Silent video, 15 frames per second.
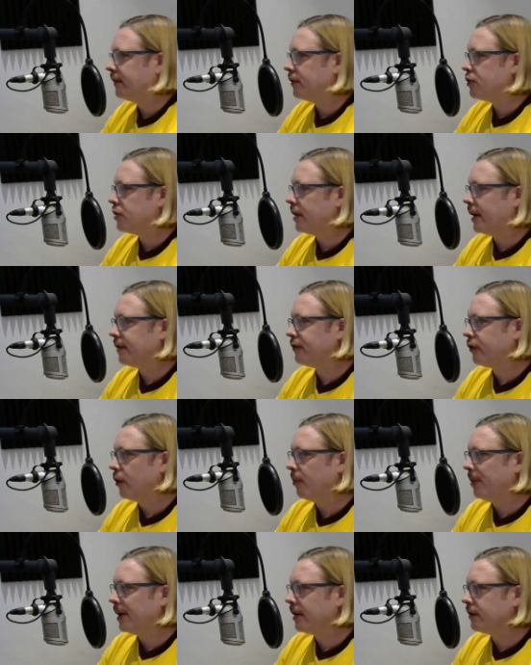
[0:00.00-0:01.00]
to
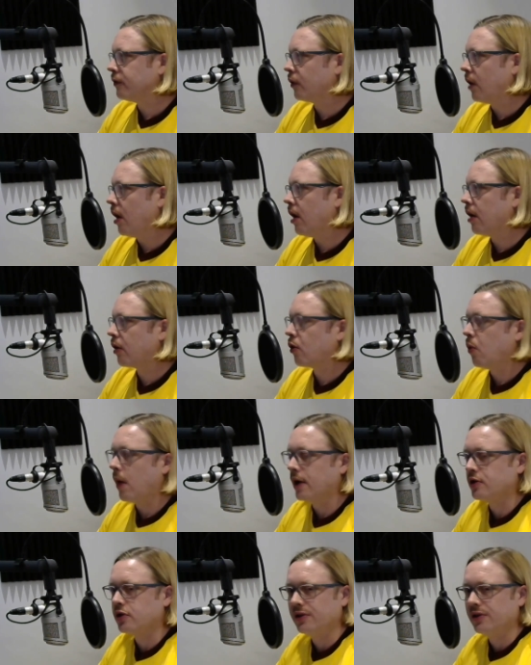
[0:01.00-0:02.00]
Genesio because there are
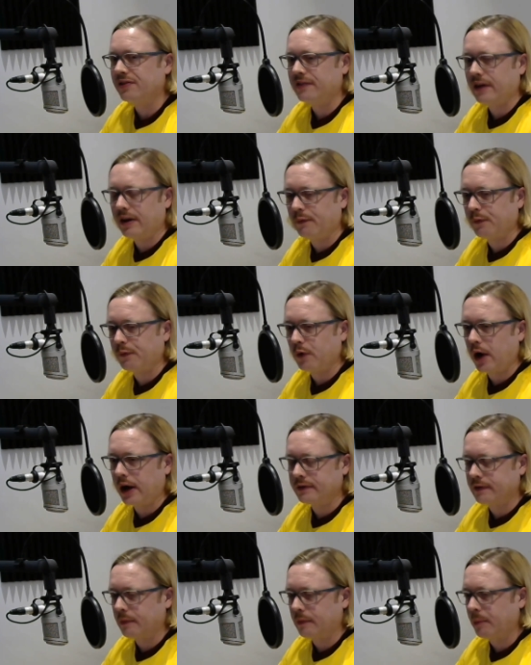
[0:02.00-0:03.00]
questions in
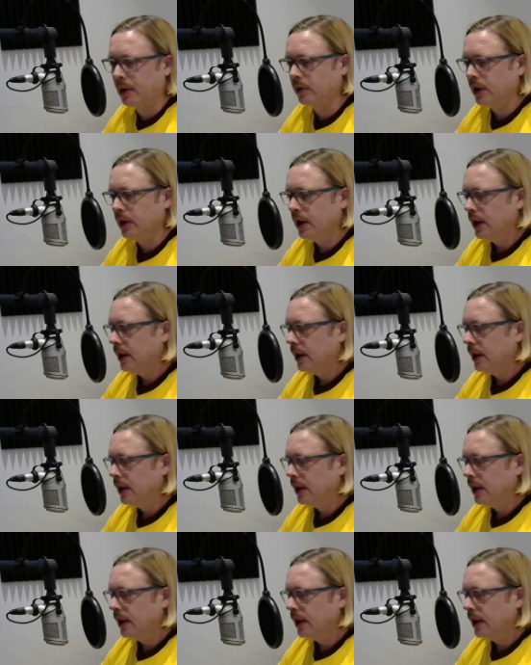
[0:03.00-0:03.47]
France about